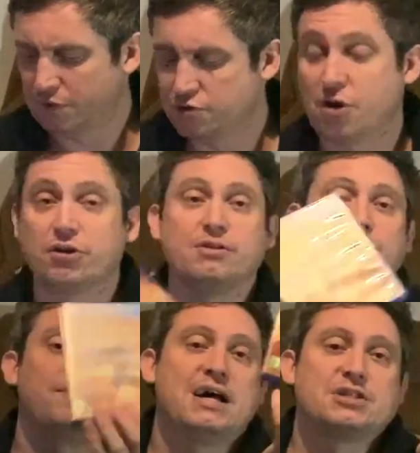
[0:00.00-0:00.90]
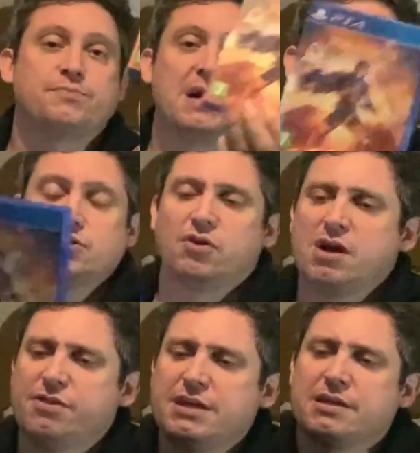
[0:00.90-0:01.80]
Turrican Flashback? Sorry, I
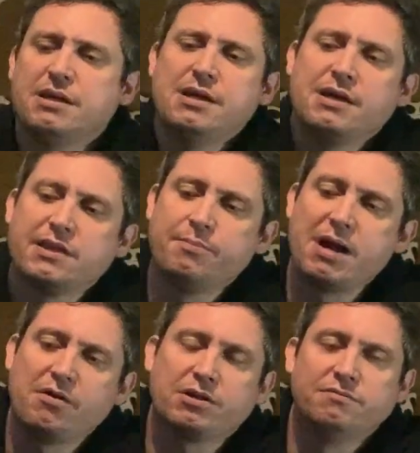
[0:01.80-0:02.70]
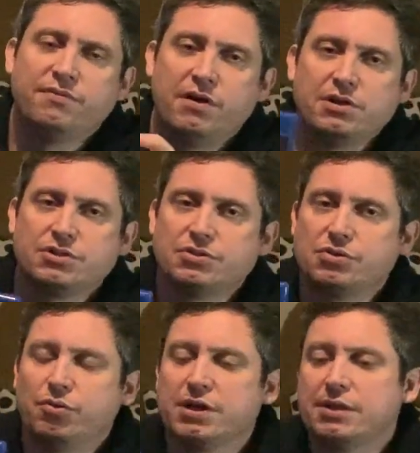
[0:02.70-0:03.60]
think the American version is
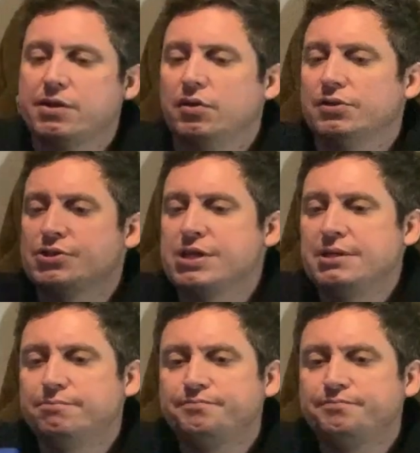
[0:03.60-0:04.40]
called Anthology.